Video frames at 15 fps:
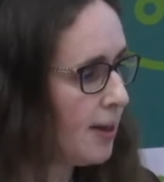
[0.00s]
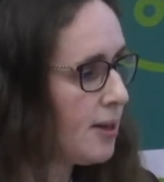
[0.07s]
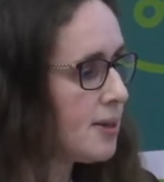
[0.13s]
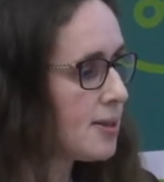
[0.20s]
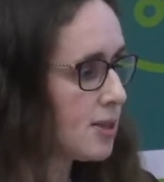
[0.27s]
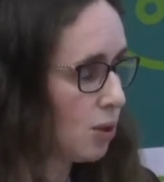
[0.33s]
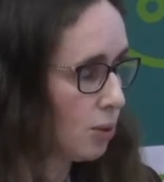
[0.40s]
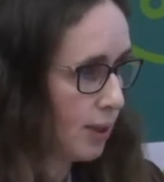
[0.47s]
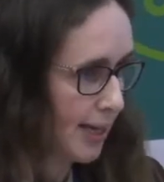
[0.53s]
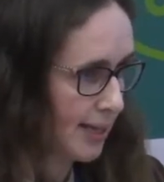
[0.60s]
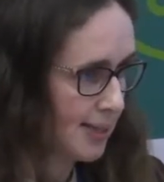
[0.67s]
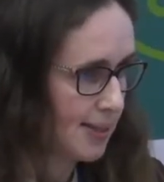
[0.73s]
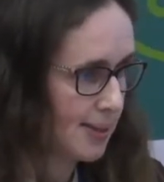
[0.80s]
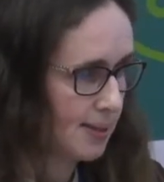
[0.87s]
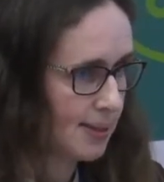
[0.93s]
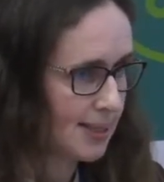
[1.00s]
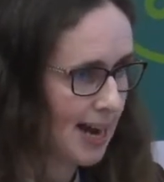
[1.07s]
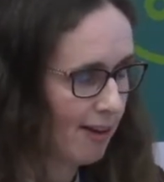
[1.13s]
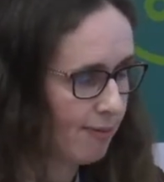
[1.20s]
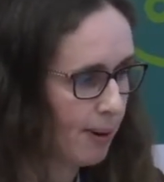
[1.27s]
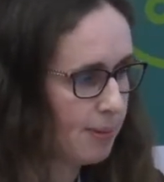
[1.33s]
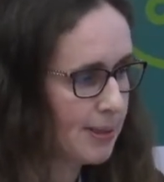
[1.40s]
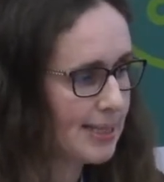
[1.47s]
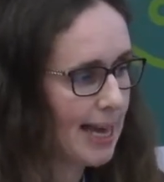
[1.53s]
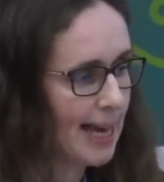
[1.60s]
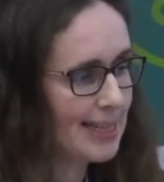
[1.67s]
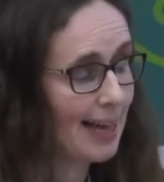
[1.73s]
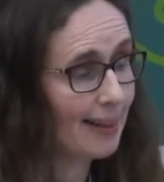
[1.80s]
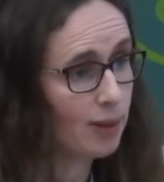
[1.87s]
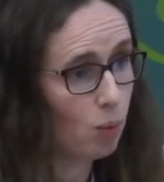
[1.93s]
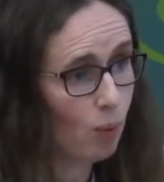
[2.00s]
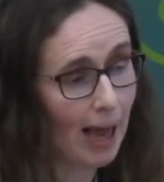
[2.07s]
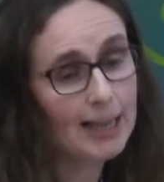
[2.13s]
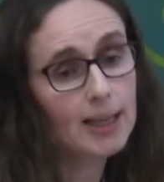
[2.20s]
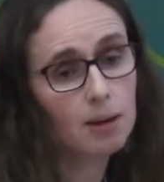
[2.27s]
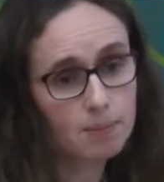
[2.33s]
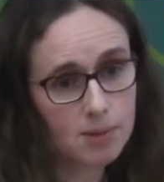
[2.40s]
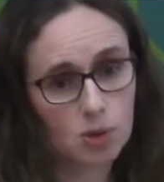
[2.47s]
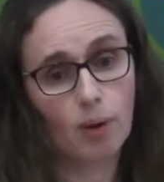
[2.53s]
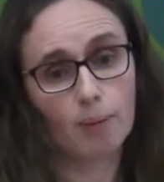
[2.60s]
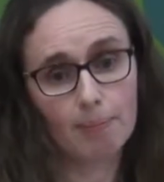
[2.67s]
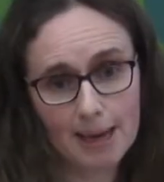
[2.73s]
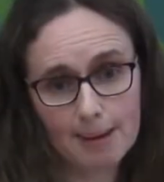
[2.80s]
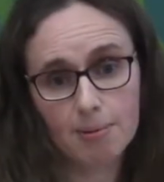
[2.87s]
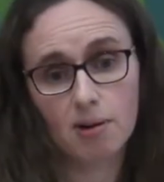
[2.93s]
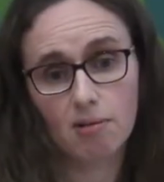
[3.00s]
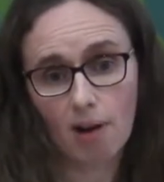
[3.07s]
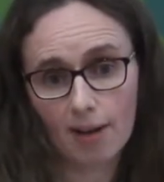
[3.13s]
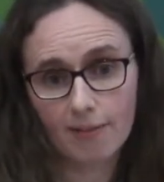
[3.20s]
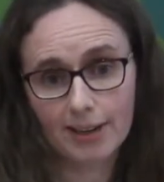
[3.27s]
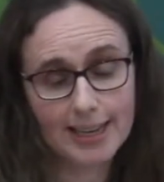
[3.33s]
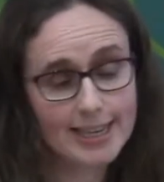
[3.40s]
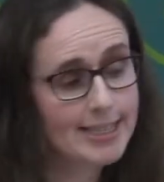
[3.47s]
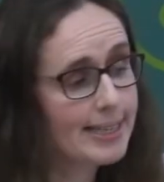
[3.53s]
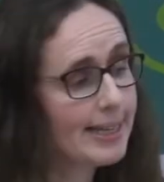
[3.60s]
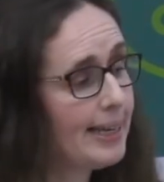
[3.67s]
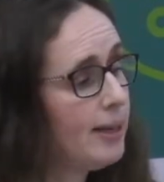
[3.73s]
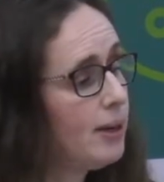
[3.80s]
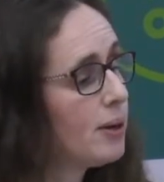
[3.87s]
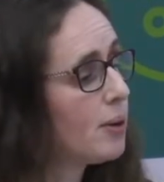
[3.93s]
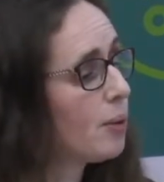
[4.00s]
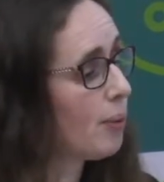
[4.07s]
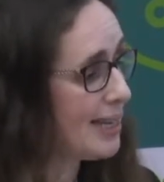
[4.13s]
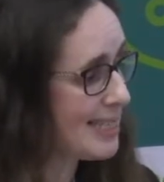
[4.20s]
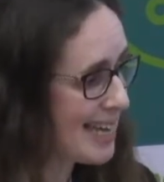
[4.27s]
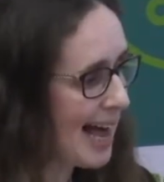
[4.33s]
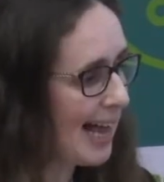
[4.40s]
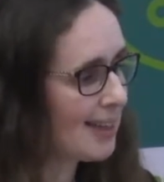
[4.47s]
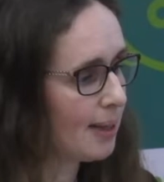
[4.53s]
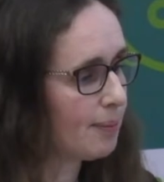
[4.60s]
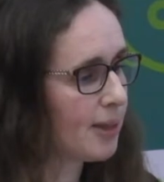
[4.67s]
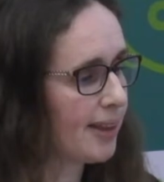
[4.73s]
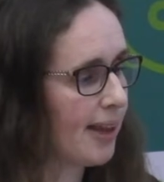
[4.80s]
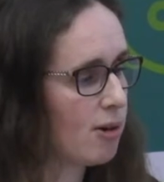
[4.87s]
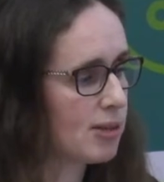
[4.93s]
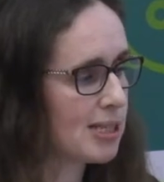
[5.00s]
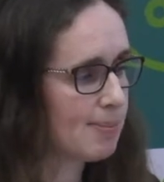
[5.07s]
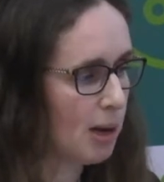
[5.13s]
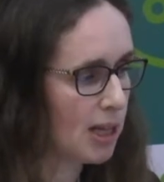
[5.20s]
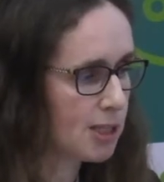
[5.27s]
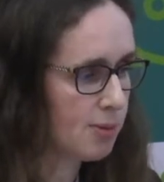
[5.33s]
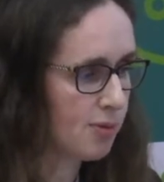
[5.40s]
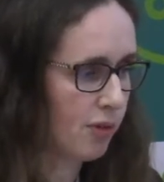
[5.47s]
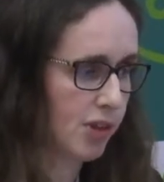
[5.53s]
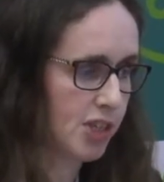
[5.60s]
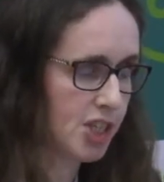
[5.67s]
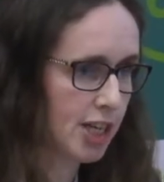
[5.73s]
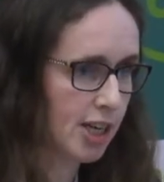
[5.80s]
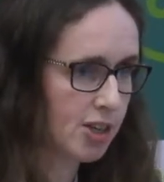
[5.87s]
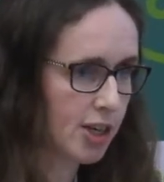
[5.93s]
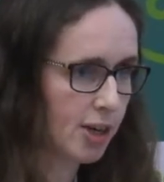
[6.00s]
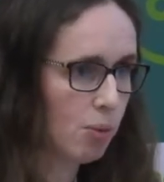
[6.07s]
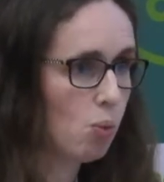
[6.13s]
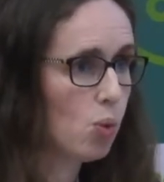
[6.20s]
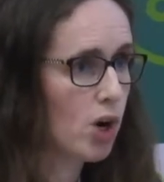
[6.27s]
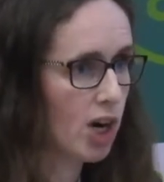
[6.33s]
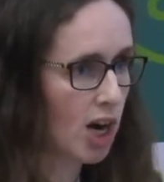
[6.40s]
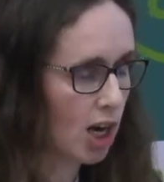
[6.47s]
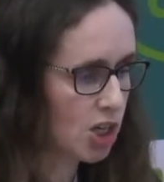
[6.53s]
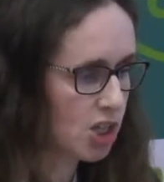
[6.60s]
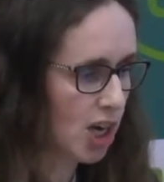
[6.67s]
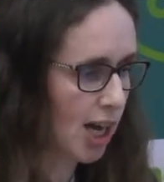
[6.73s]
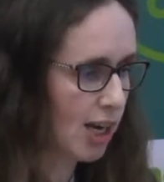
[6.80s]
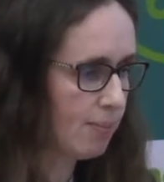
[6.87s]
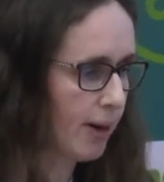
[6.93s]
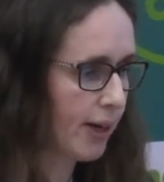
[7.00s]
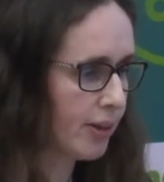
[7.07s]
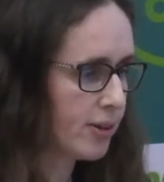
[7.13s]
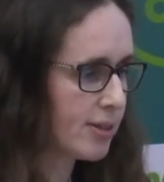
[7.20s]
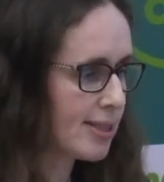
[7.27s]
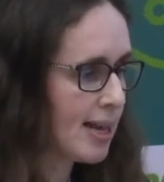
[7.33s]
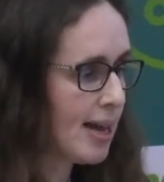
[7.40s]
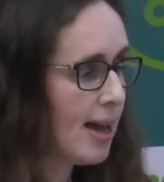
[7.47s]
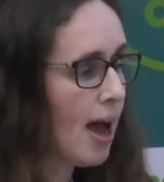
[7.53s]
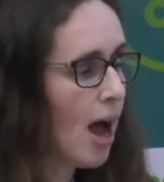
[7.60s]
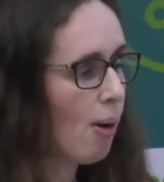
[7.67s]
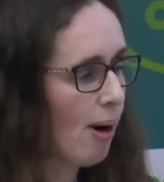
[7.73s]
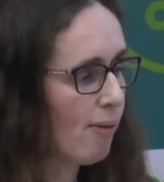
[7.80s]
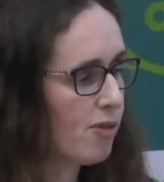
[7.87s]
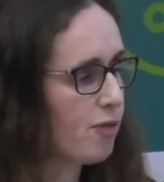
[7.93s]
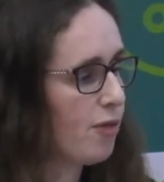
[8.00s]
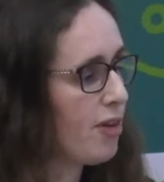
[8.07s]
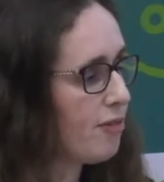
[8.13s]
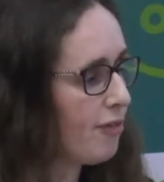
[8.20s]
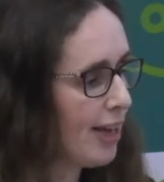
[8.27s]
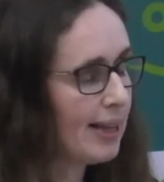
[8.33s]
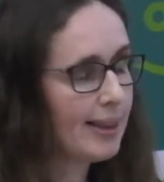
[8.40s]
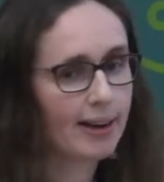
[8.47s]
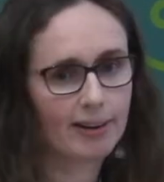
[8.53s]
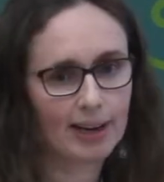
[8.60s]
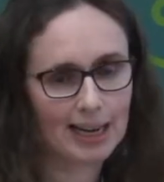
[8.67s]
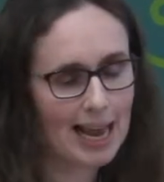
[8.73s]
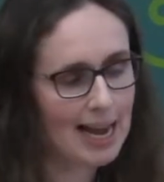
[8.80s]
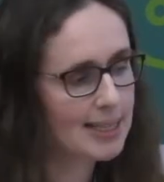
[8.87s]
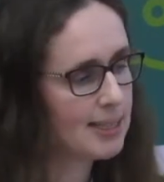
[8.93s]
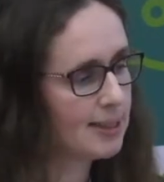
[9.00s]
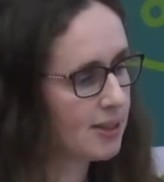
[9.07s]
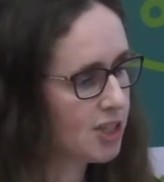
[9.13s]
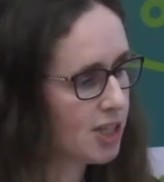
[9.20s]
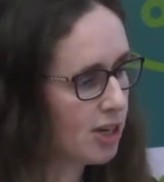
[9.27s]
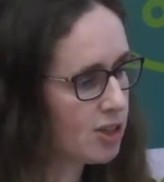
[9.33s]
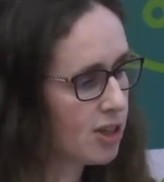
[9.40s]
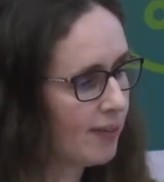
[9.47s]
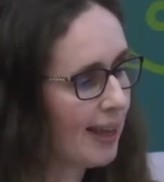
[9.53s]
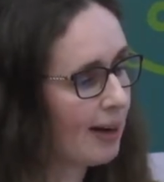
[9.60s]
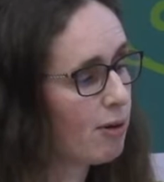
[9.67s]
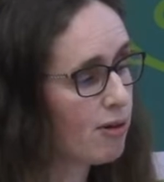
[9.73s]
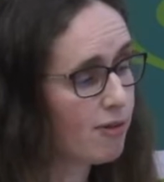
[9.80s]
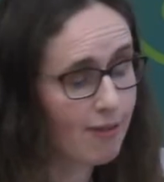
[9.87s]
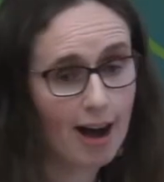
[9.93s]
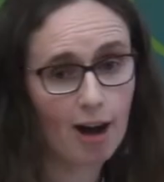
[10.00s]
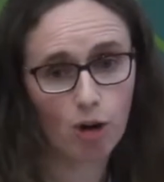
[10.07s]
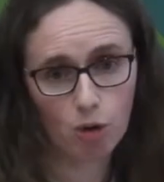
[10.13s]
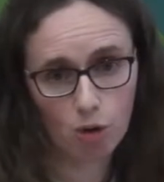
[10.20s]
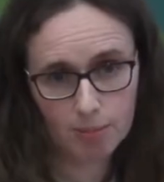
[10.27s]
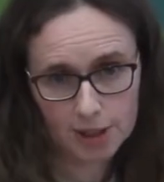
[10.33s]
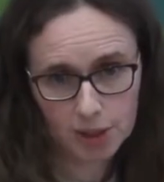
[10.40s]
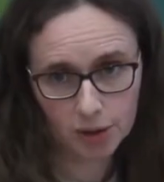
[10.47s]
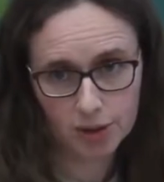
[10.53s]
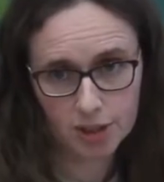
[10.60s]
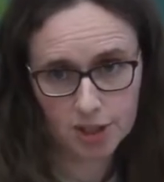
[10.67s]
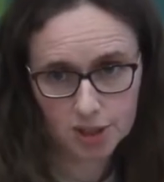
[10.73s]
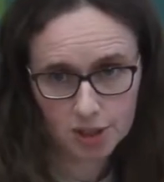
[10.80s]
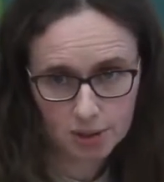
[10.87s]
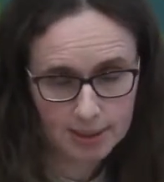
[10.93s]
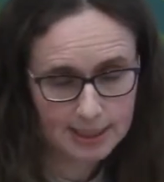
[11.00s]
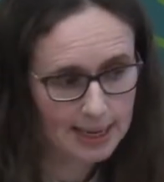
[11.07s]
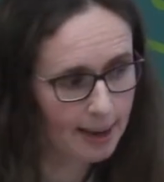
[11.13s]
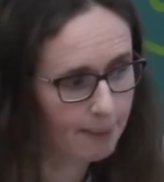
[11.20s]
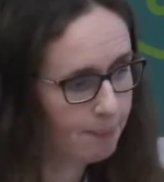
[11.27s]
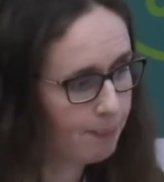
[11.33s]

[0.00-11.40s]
So this staff member said, at the welcome, so when people arrive initially, we tell them that they're responsible for the children, we're not childminders. However, if we feel they're neglecting the children, then a referral will be done to TUSLA.